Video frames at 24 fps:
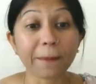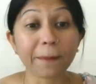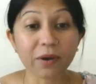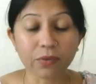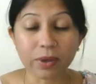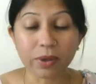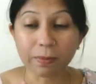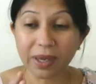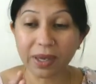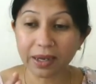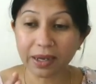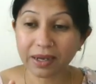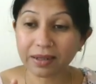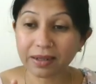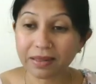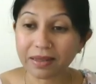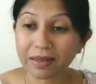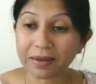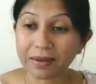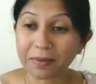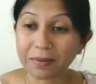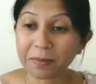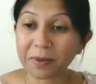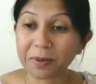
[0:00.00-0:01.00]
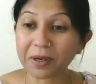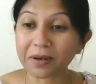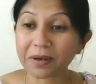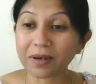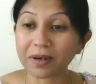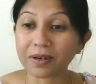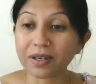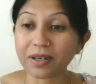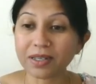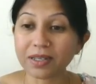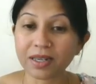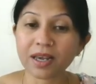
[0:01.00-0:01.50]
We make it thin
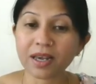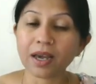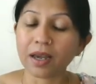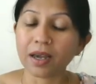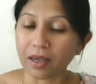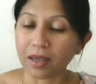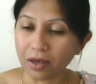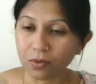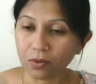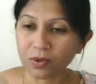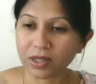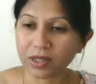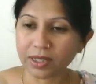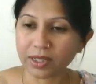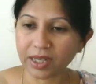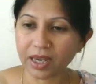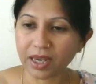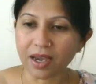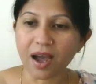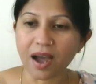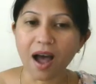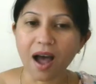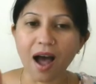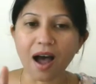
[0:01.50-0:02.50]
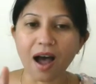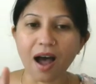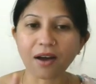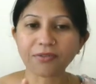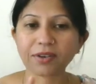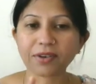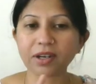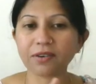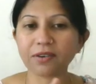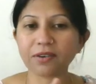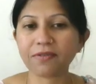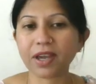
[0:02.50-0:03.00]
because you will see,
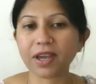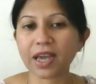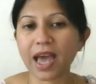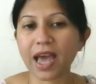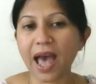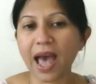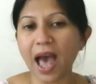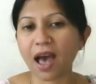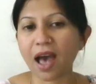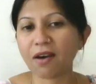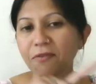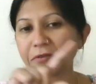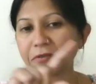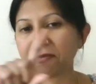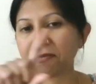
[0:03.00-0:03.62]
after we have